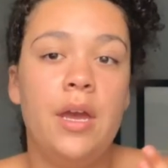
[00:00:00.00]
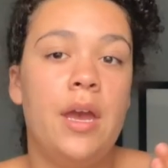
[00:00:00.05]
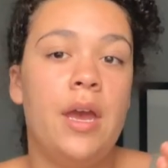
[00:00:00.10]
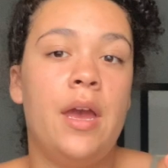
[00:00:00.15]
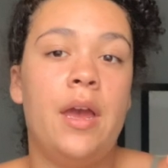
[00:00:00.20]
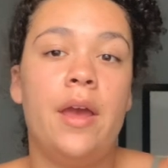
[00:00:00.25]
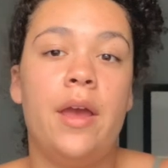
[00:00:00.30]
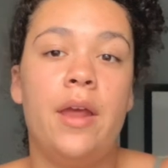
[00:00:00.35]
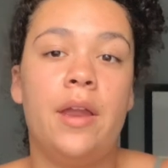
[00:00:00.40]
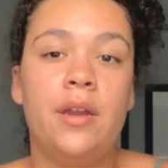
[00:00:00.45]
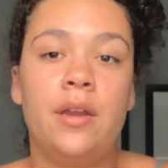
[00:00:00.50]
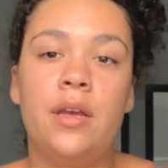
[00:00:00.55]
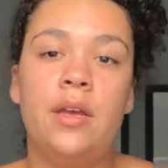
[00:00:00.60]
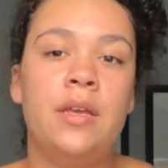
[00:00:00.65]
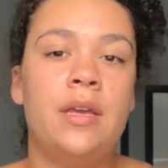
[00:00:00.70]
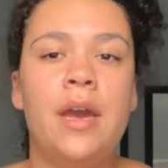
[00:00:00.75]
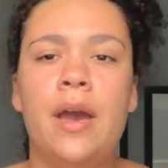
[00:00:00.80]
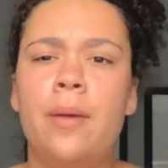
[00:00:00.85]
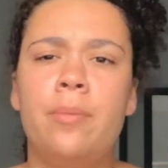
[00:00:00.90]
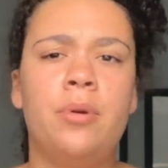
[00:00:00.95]

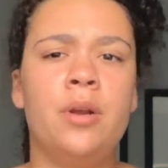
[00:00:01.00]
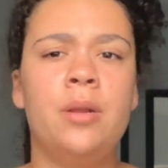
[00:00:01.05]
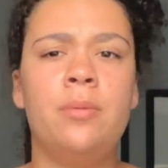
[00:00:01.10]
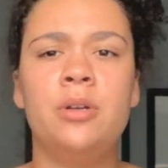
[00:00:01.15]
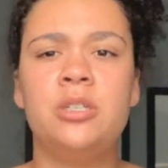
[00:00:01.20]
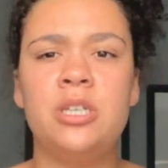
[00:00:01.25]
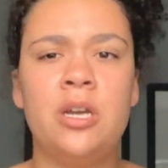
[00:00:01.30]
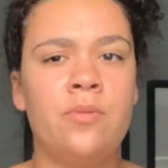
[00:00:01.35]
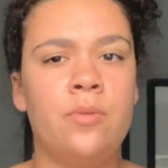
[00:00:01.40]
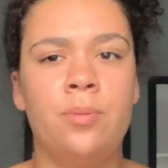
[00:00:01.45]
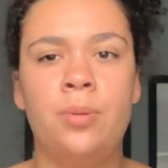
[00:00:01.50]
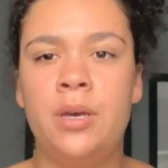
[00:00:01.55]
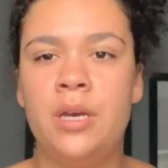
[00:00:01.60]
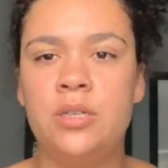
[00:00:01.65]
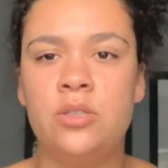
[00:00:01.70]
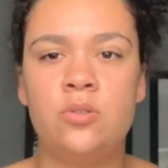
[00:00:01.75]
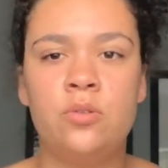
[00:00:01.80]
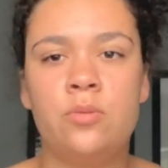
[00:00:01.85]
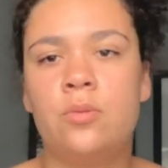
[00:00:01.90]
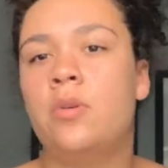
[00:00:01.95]
And yeah, pretty much every PA
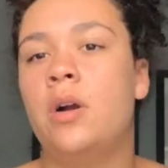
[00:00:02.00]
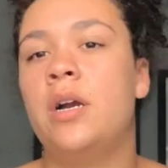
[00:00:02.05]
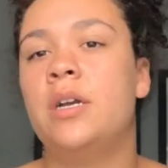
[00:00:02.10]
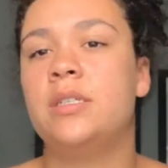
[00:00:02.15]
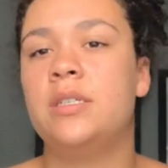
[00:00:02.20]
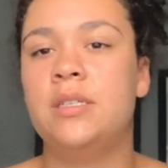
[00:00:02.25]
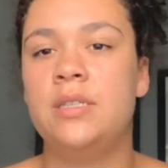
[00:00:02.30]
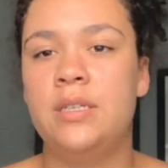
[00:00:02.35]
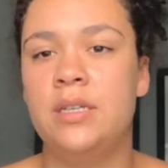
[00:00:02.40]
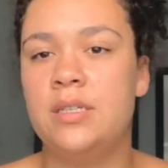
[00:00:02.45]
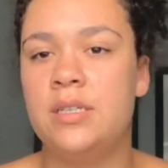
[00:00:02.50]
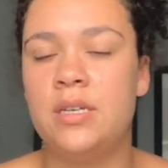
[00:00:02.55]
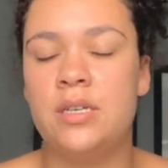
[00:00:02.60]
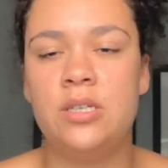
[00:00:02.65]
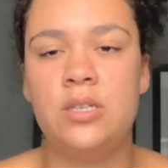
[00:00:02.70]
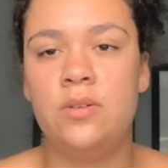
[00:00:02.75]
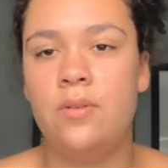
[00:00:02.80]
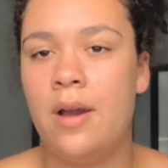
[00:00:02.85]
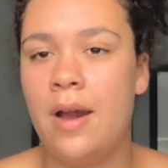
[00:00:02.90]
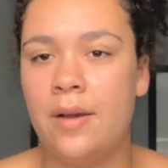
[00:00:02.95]
school requires
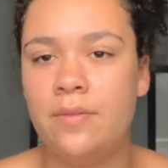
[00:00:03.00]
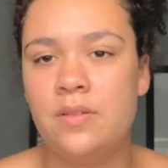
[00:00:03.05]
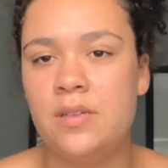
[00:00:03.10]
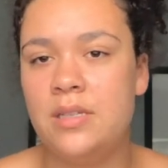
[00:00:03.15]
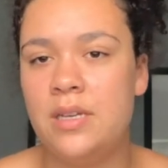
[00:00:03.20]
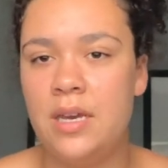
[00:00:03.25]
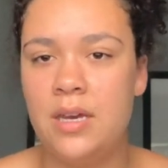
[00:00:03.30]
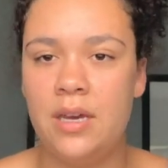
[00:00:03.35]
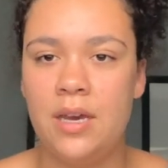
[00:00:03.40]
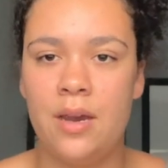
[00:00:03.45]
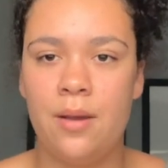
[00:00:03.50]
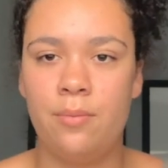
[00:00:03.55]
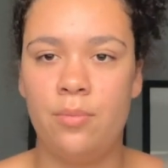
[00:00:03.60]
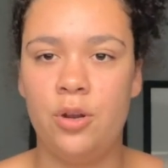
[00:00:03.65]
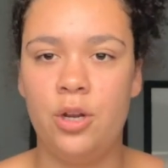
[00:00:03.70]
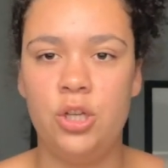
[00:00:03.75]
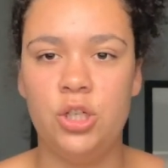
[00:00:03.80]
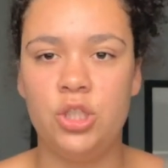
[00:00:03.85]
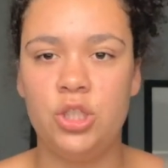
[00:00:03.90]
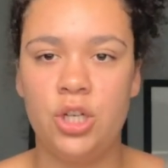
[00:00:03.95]
statistics. You have to take it, I'm
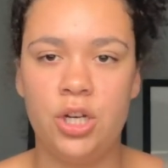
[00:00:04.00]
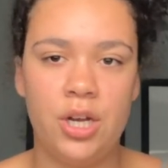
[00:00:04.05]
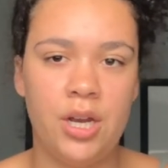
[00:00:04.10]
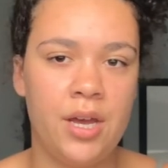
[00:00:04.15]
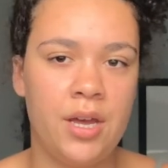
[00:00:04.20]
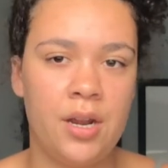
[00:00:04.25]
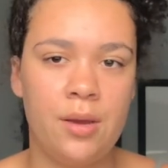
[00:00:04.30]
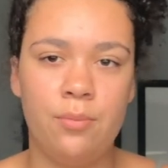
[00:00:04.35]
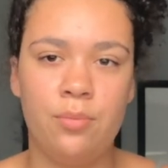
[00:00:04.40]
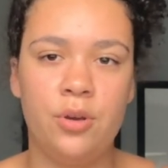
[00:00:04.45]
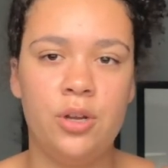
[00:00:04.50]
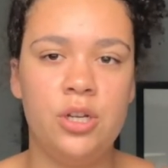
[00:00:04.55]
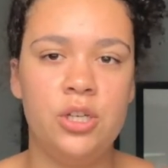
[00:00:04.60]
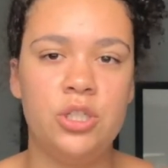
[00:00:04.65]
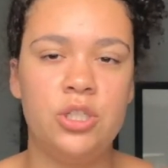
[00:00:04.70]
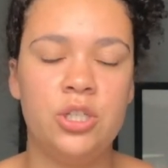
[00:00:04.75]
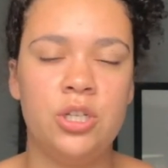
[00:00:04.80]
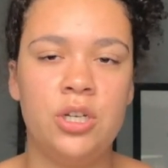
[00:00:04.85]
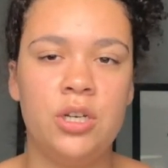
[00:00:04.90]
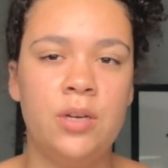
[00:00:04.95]
pretty sure. And I'm pretty
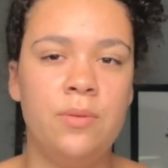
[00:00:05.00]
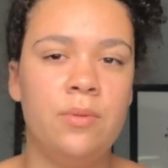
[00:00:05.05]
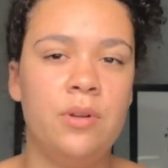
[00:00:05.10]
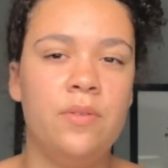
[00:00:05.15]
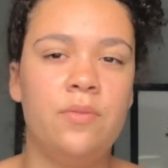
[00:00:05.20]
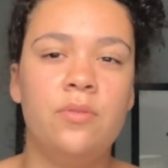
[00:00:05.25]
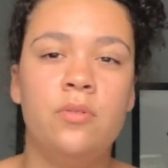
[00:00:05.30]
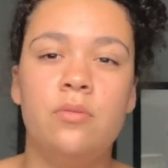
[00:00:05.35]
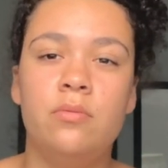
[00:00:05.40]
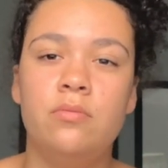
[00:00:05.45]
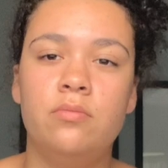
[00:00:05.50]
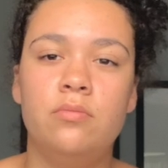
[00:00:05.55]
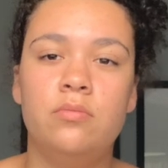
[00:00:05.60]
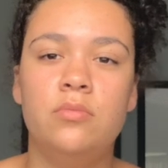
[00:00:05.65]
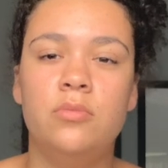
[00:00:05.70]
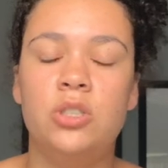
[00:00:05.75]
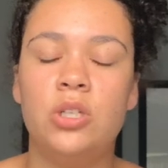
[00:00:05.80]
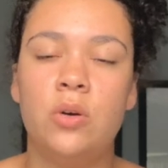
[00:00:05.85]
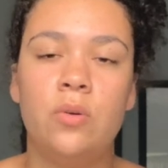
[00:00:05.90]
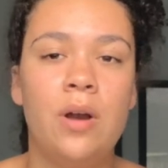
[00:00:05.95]
sure even if you
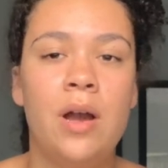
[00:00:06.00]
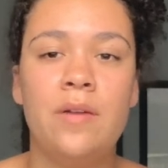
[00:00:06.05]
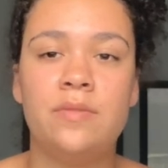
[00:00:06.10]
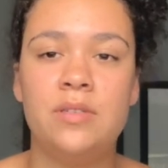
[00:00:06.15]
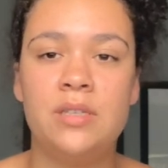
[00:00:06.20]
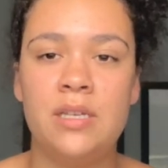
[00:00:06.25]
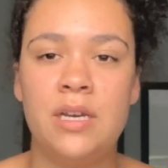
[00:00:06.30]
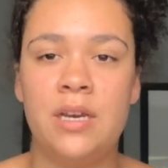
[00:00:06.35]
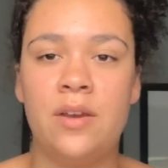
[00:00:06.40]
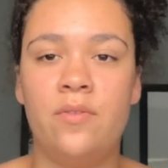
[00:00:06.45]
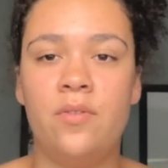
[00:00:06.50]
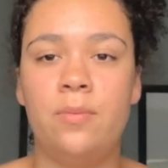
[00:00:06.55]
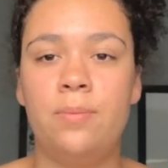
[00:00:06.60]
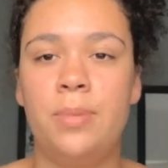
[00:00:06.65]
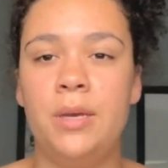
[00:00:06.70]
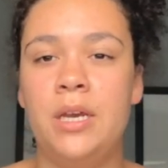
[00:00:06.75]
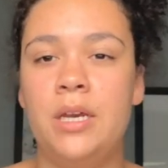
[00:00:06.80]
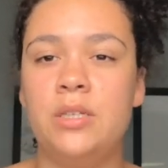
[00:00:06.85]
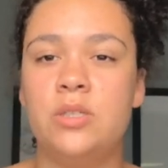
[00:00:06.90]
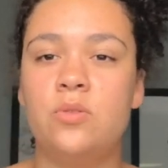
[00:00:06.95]
don't have to take it for
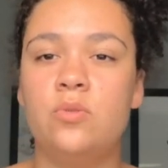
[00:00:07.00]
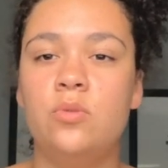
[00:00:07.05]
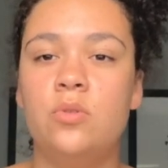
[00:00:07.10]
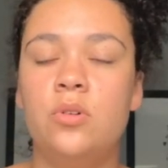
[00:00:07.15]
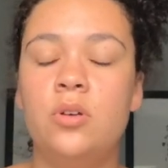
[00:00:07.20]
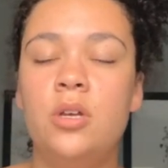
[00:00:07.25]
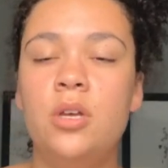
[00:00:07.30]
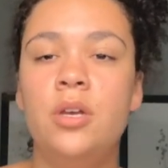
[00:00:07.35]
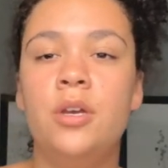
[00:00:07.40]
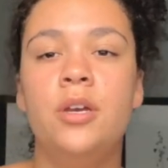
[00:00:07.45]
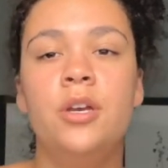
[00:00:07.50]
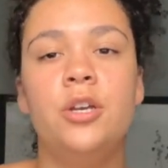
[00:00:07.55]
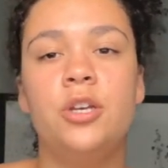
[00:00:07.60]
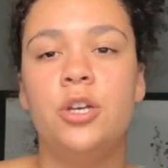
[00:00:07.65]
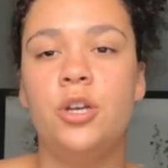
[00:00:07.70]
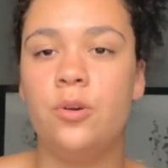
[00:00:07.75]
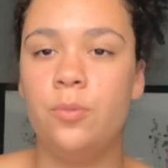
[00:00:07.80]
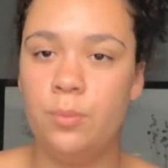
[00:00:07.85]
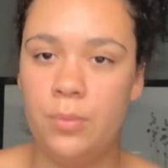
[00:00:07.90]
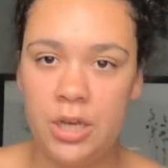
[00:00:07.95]
PA school,
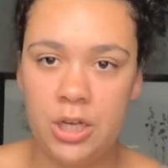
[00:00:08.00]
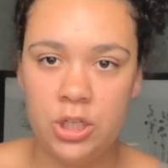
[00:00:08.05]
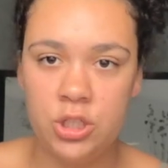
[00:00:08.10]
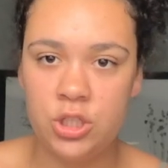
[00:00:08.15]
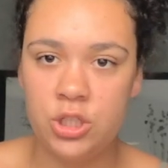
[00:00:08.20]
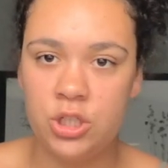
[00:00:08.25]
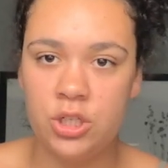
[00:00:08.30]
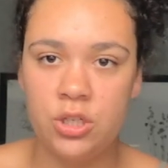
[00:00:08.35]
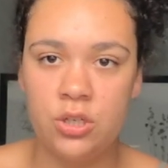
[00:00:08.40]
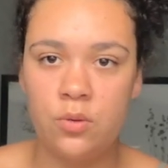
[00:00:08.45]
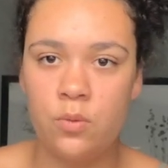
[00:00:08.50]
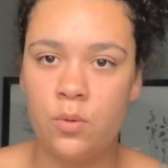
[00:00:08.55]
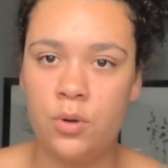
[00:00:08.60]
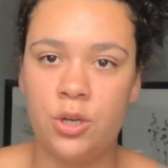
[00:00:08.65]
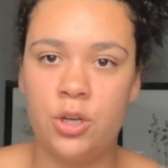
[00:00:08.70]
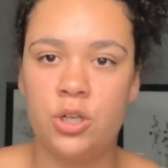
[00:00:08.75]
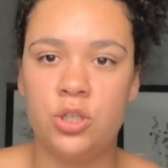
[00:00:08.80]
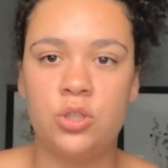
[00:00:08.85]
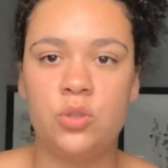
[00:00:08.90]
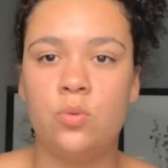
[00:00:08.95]
your major or
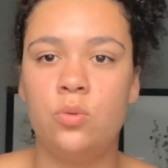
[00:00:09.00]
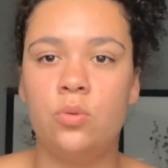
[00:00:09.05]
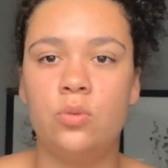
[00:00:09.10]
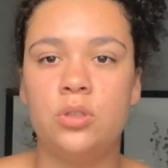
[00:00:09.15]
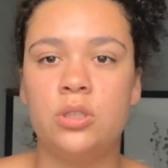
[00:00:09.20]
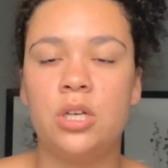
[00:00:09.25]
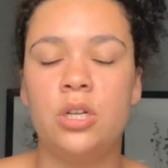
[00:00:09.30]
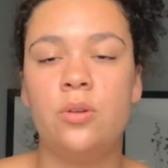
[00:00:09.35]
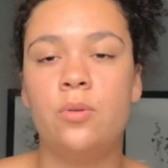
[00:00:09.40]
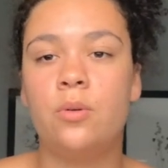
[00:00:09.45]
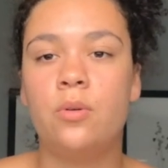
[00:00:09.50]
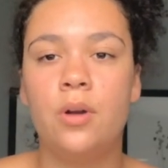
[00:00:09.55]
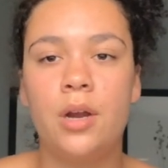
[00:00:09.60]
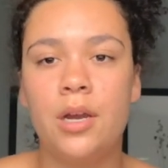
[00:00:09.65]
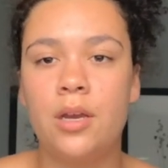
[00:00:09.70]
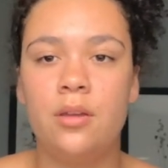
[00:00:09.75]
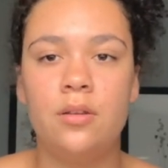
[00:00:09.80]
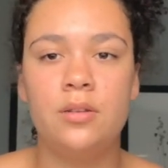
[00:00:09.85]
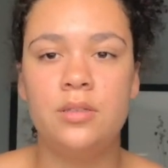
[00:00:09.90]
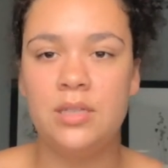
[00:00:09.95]
your school is going to
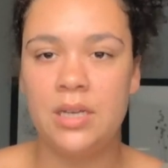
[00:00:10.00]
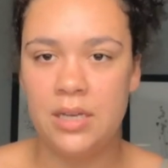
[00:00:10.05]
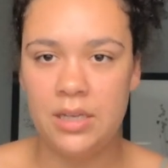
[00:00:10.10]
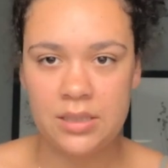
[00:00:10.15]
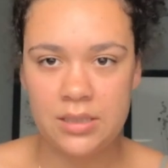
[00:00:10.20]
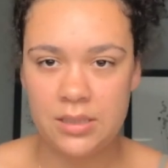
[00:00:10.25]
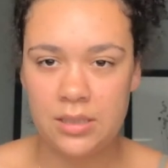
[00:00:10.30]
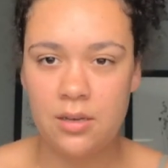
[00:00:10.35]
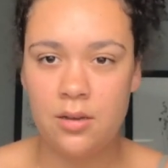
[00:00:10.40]
require you to take